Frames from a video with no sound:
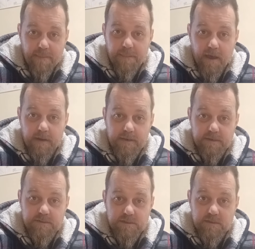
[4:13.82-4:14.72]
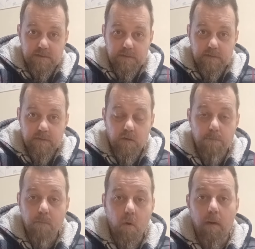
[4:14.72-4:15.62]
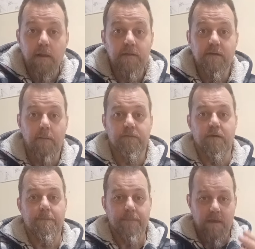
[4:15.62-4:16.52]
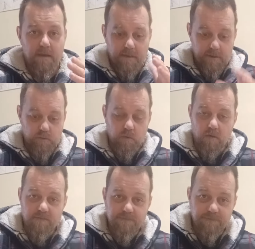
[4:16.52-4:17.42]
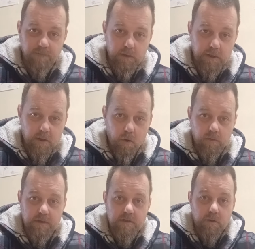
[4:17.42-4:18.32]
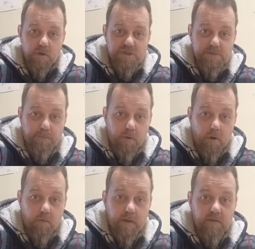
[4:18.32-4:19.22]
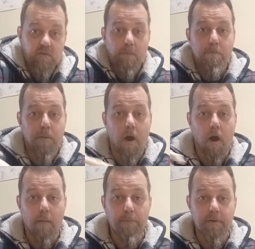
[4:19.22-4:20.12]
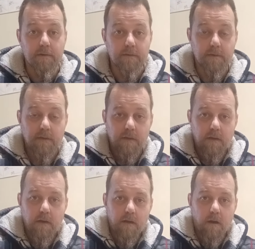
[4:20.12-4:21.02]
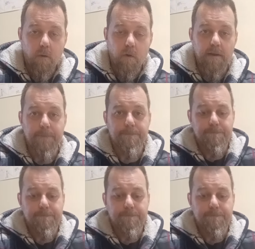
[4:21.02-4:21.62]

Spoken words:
that is your mobile adapter. That's when you are fully loaded, you are sprung, ready to pop away.